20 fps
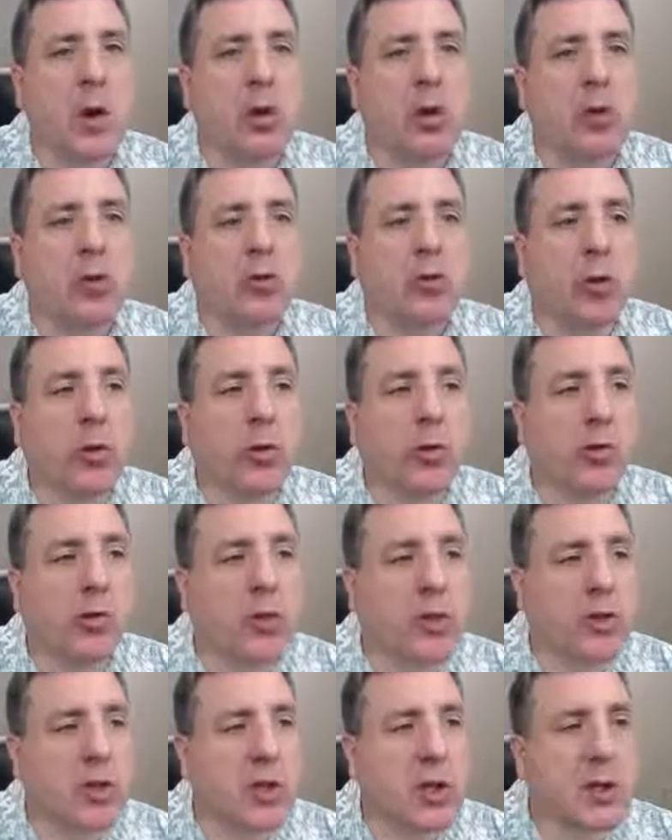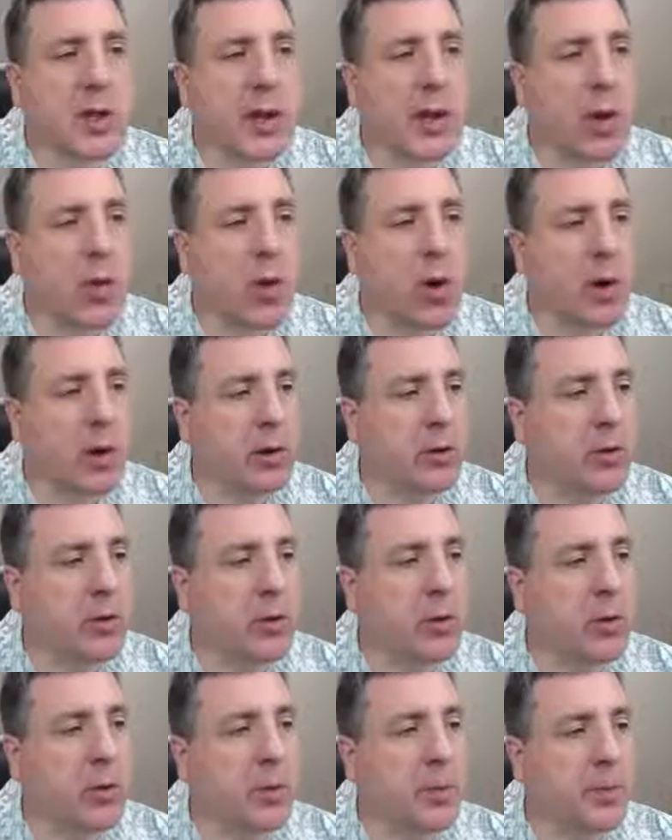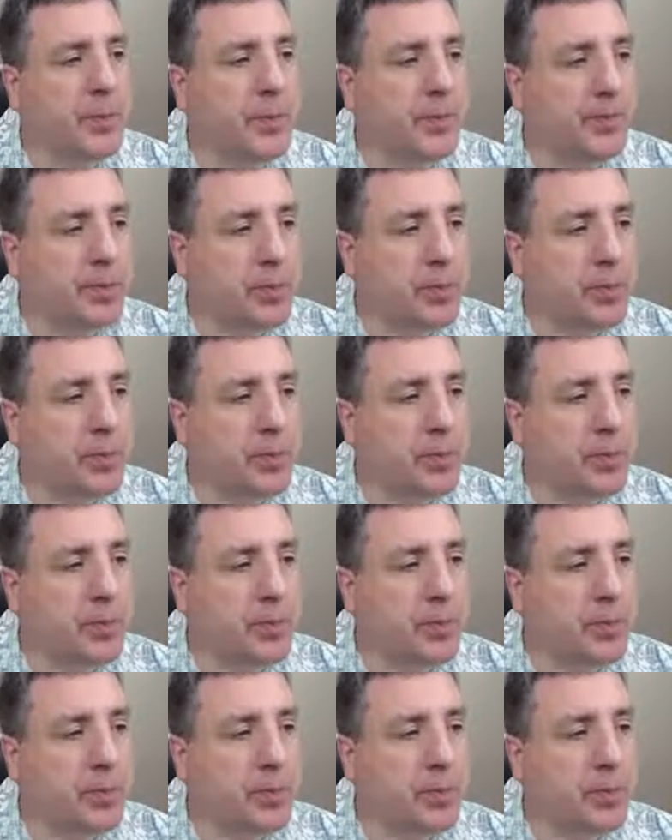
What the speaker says: so the first thing that I want to do,